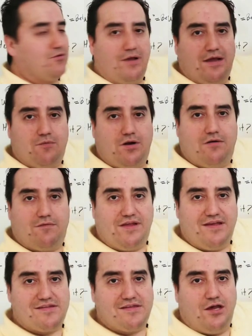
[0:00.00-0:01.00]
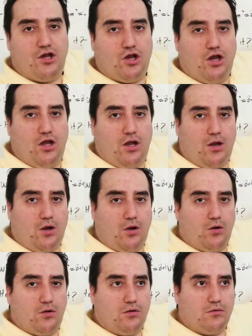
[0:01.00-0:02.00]
get rid of this
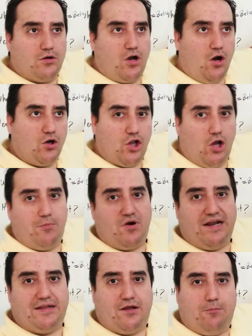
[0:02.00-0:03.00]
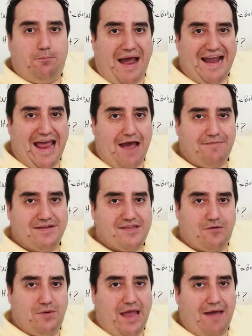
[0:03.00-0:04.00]
conglomerate of bad habits
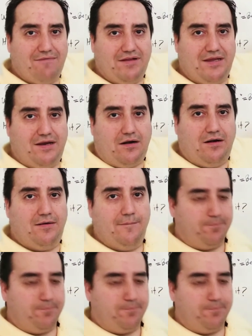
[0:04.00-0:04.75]
that we have in here.